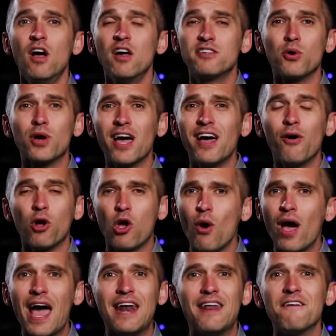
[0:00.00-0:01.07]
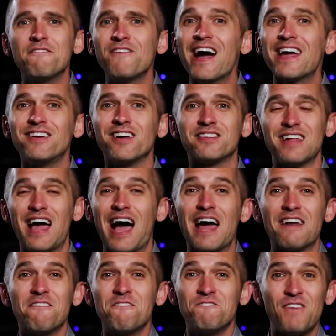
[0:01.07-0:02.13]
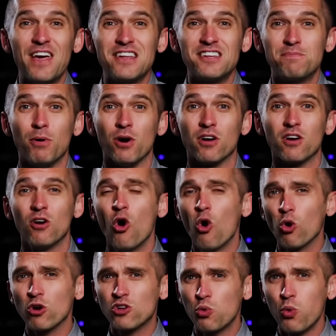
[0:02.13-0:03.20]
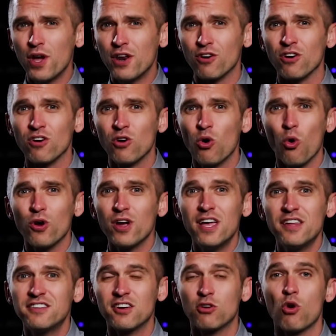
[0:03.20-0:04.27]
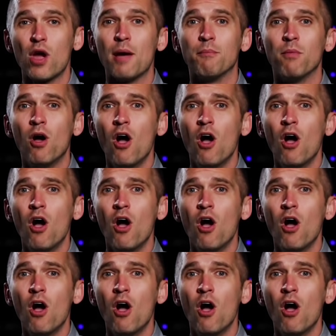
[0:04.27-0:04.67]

So go ahead, find us on Facebook or Twitter or Instagram,